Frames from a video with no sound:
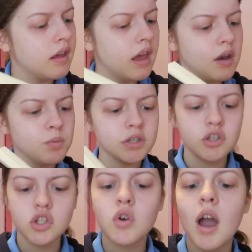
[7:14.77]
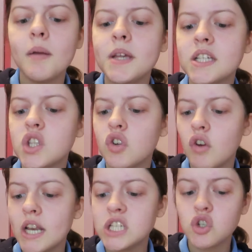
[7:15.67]
and was described as the
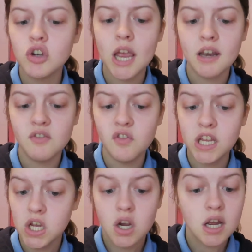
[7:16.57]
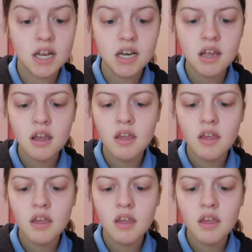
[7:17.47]
greatest creative figure in